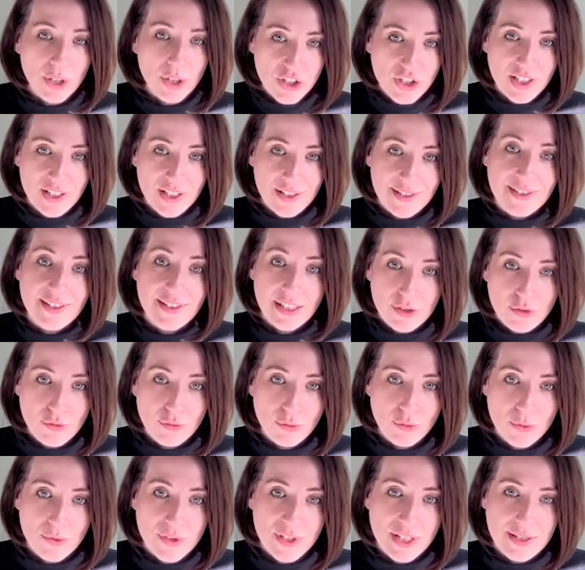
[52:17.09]
which is
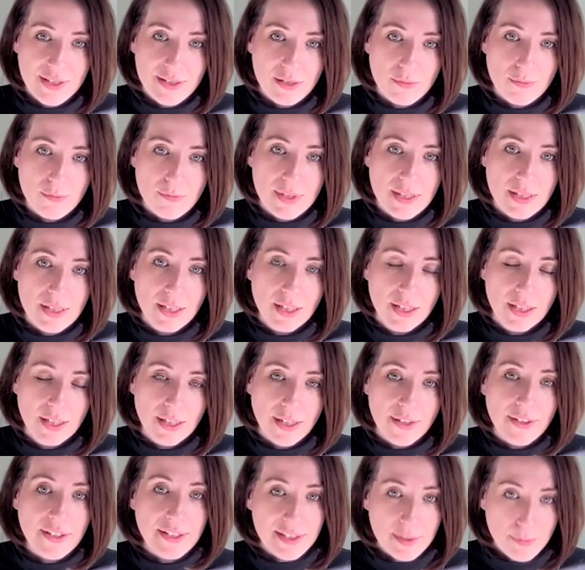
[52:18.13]
these cruel systems
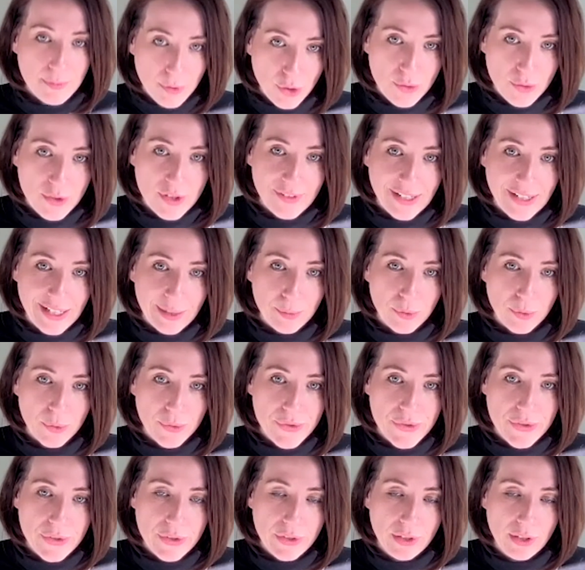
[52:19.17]
and this abuse of
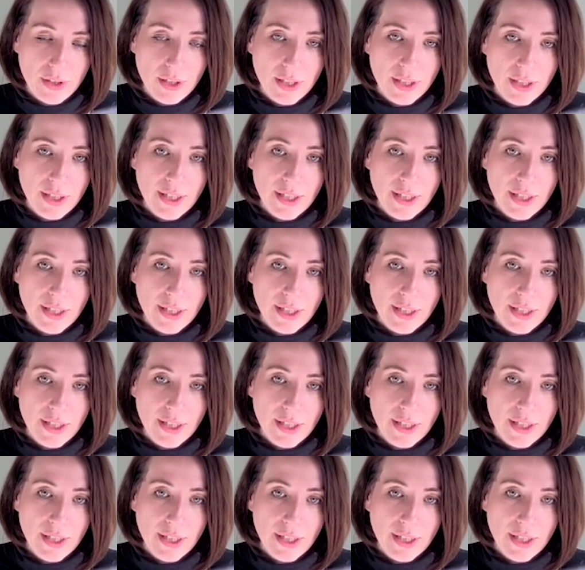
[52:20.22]
animals.